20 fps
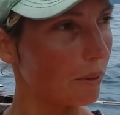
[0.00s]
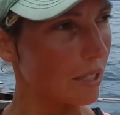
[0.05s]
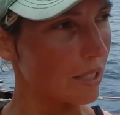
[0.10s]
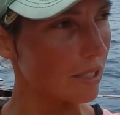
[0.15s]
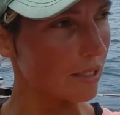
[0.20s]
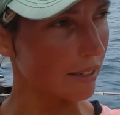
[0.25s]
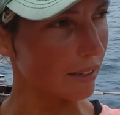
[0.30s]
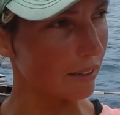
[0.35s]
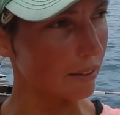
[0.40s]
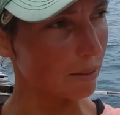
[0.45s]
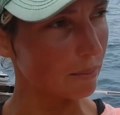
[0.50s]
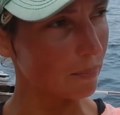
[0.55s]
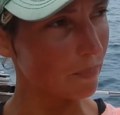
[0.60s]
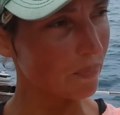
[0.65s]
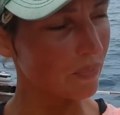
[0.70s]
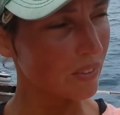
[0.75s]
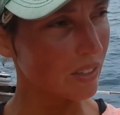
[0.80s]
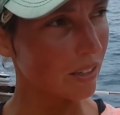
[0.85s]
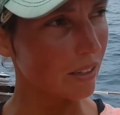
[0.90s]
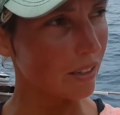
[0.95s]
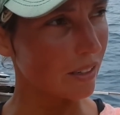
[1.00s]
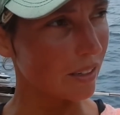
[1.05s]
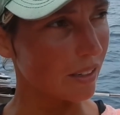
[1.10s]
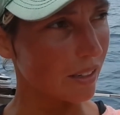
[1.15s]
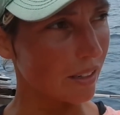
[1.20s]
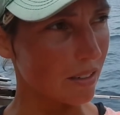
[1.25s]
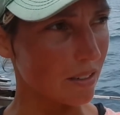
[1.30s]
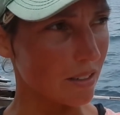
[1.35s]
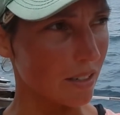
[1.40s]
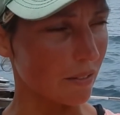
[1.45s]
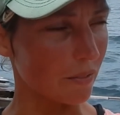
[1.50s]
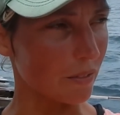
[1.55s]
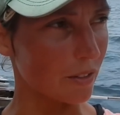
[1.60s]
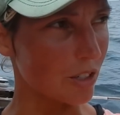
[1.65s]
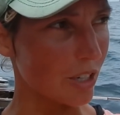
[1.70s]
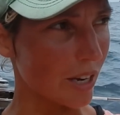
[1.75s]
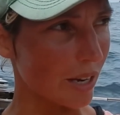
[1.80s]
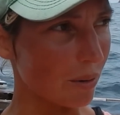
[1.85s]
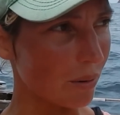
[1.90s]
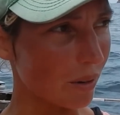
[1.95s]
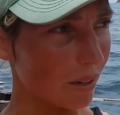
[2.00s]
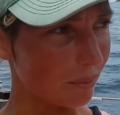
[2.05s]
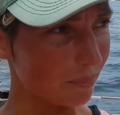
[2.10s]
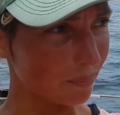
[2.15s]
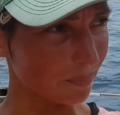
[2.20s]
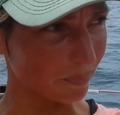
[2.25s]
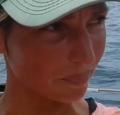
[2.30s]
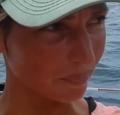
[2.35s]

wind sail instead of the Genoa,